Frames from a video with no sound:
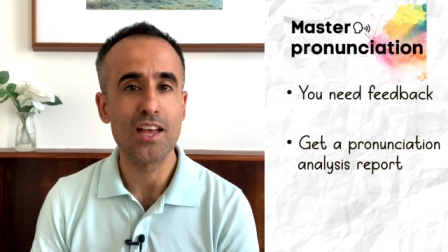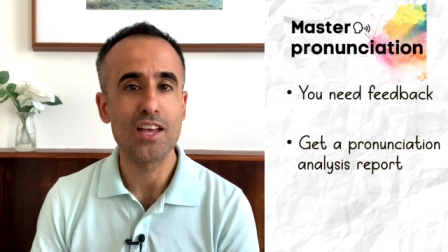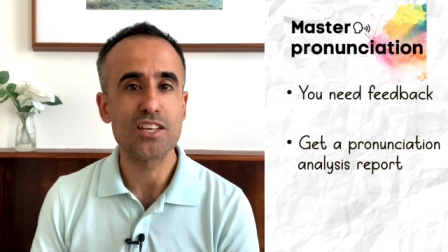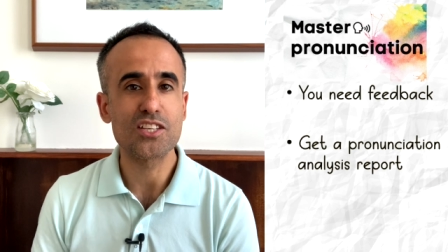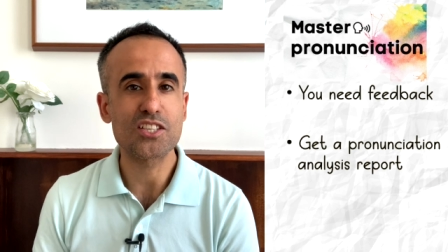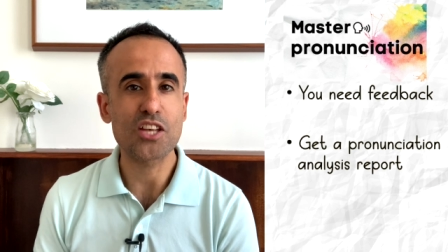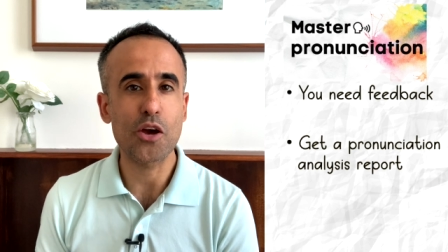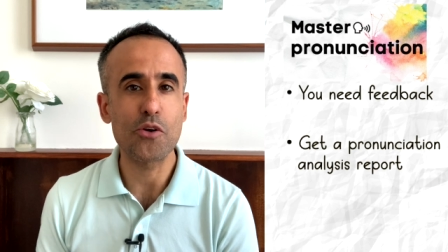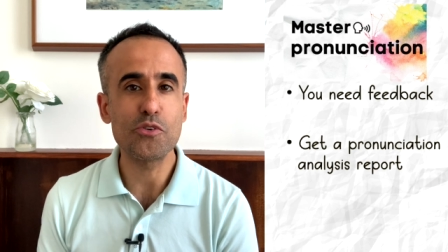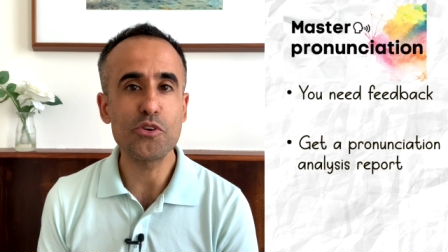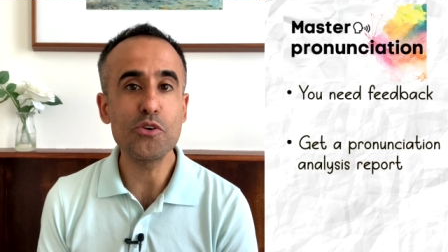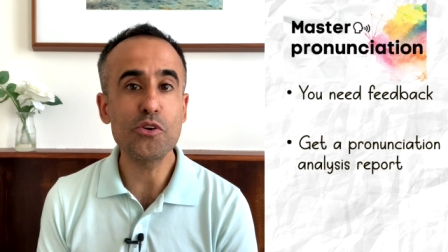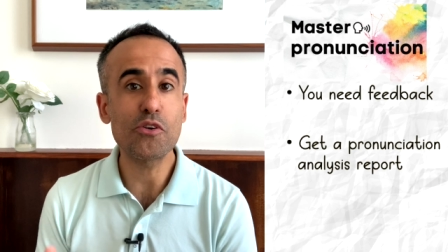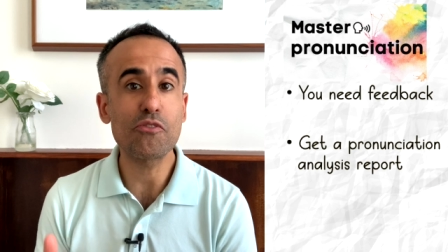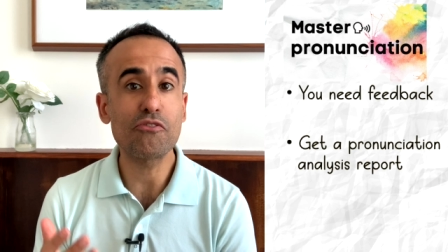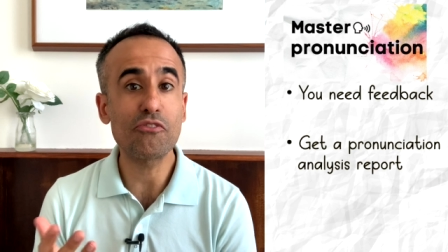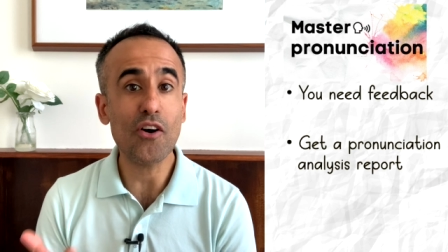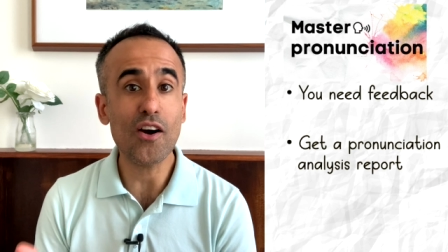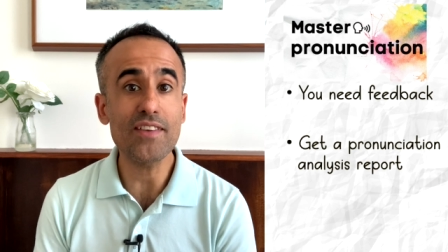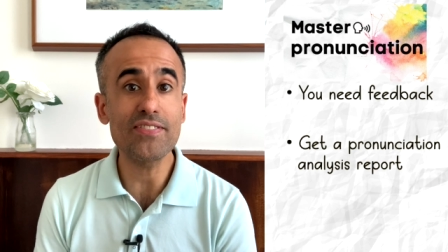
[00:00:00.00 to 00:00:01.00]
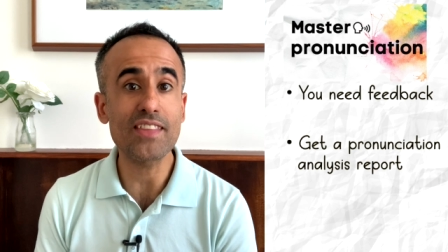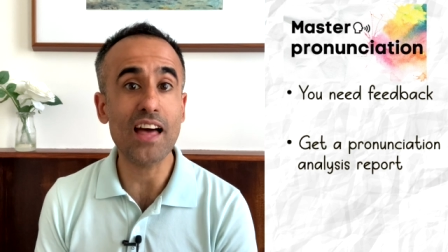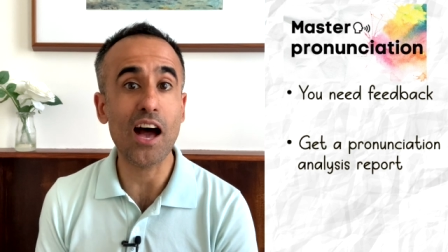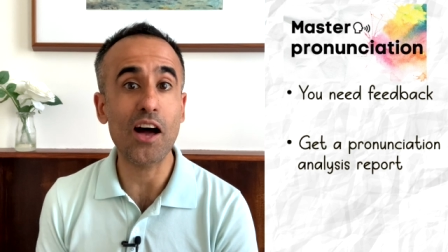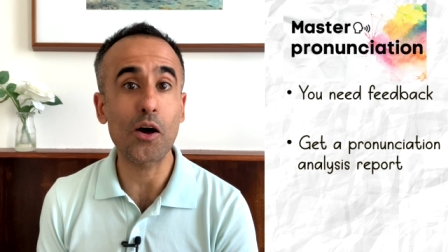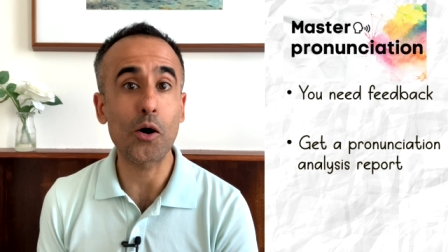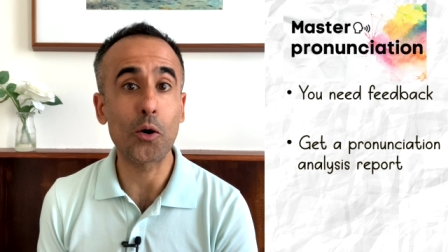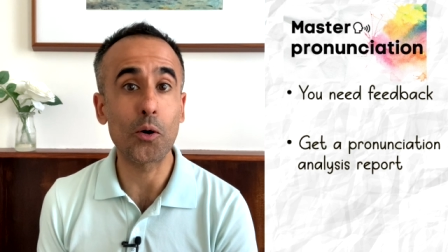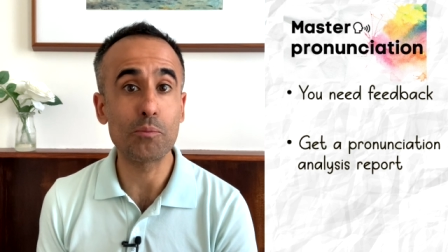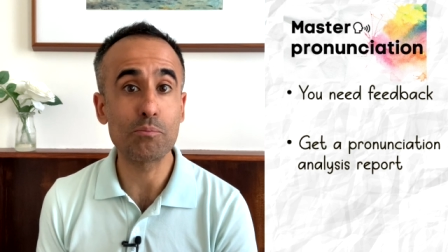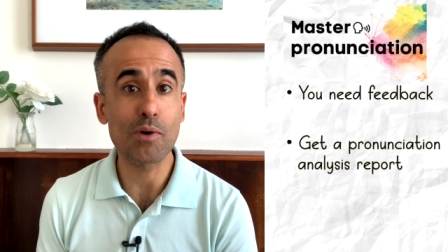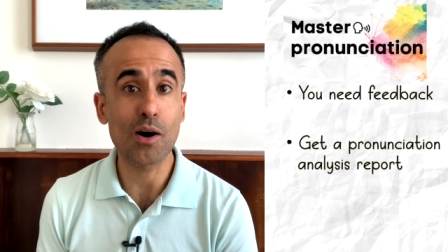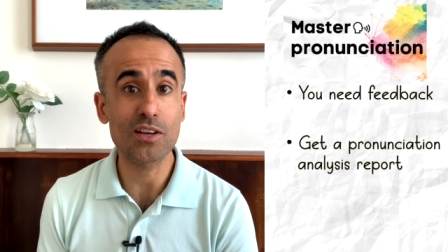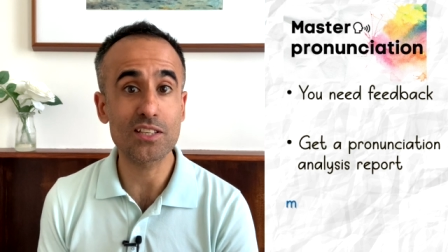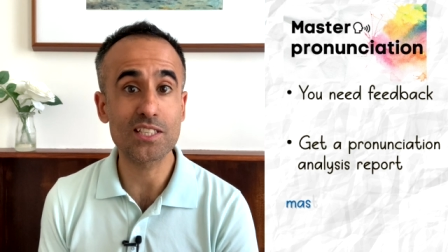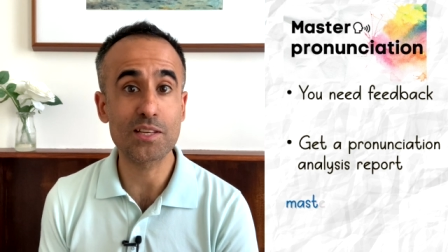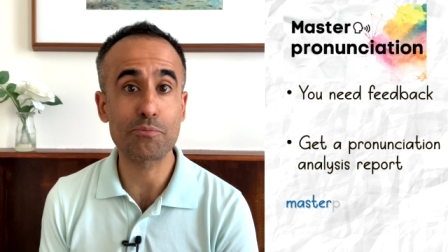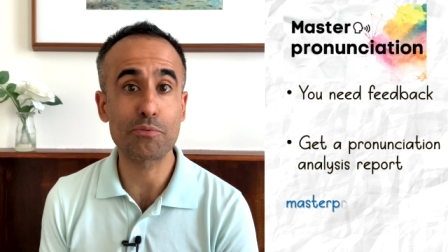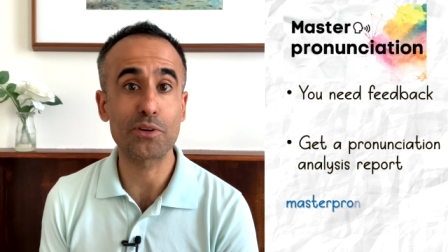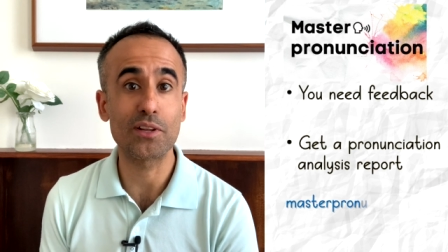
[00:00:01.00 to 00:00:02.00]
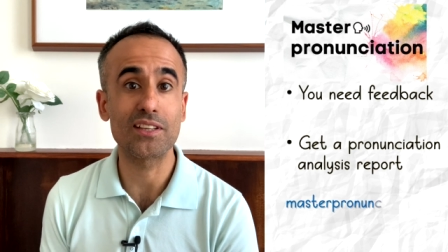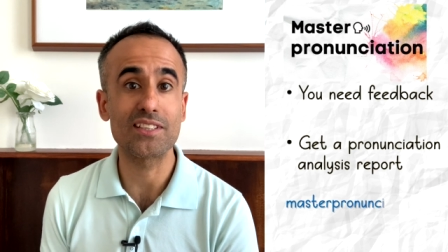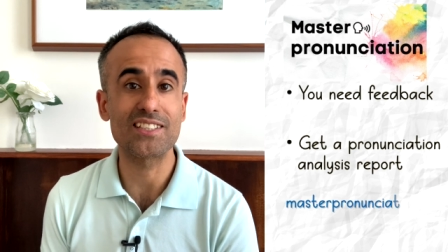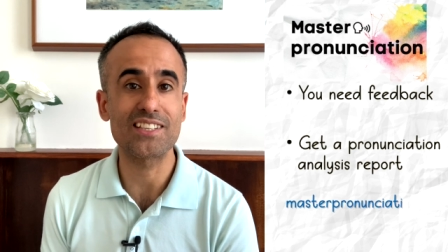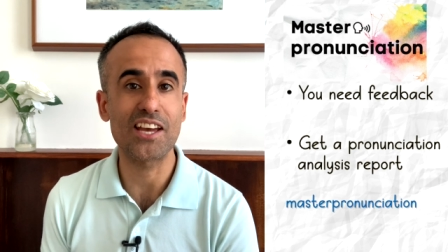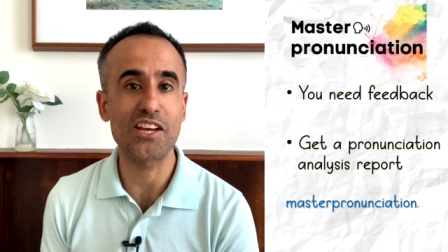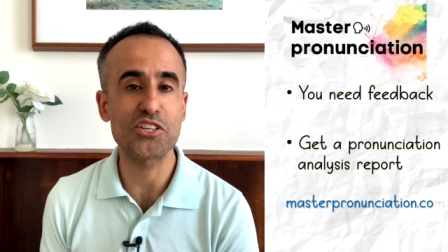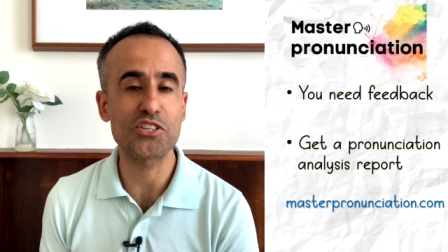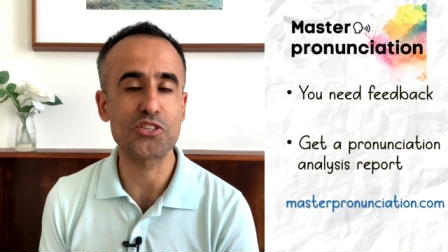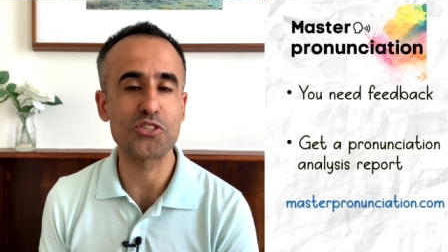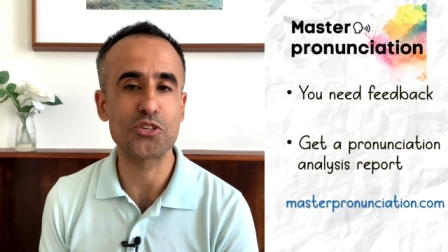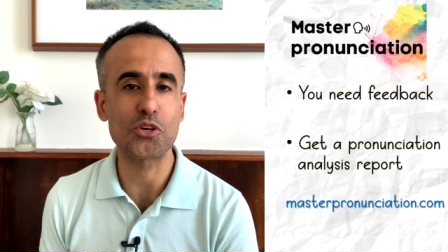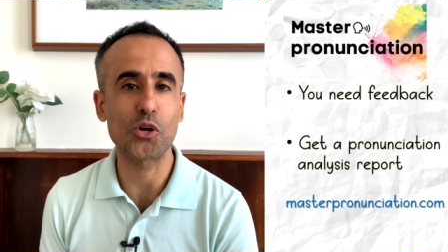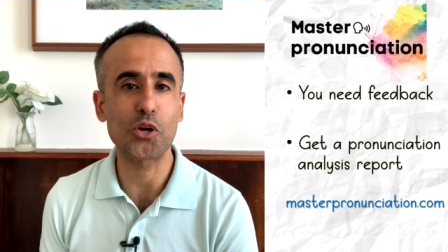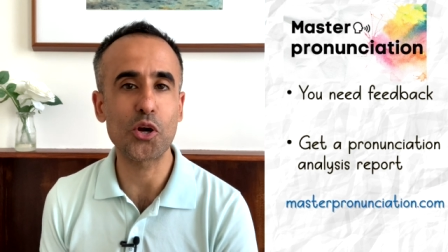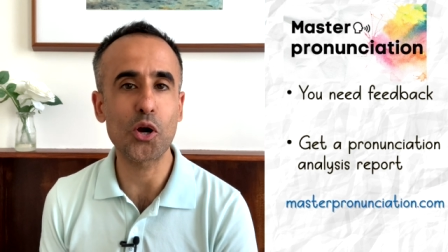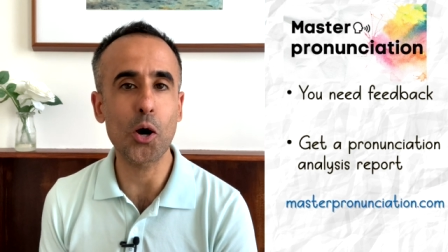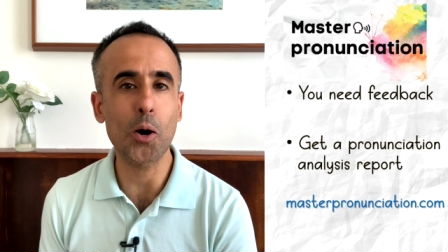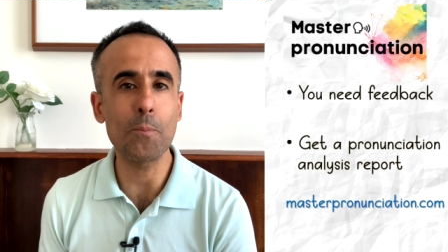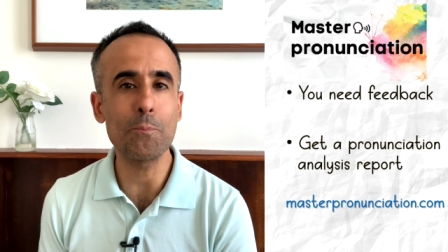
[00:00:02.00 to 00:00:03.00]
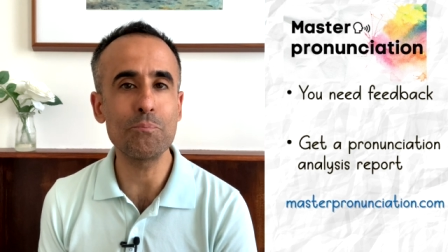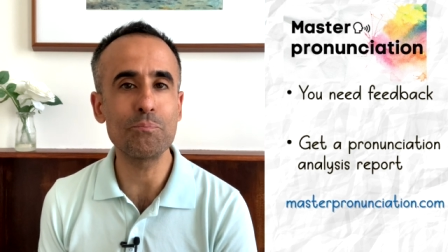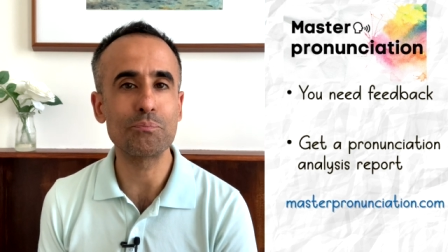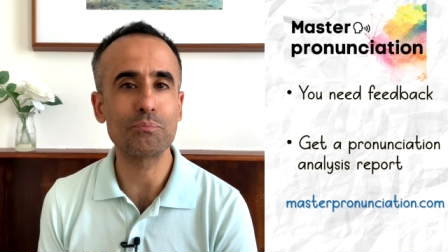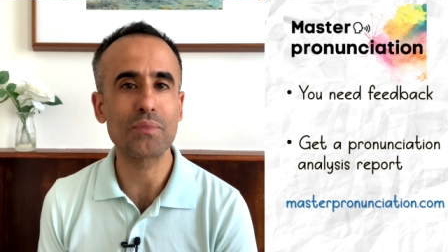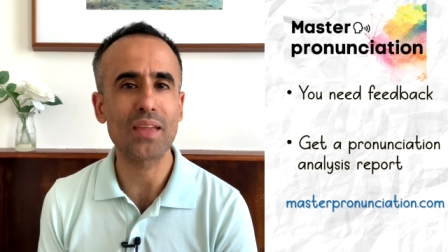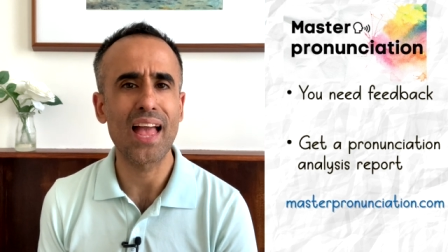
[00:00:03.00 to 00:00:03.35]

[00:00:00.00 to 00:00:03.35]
So you can find that on masterpronunciation.com.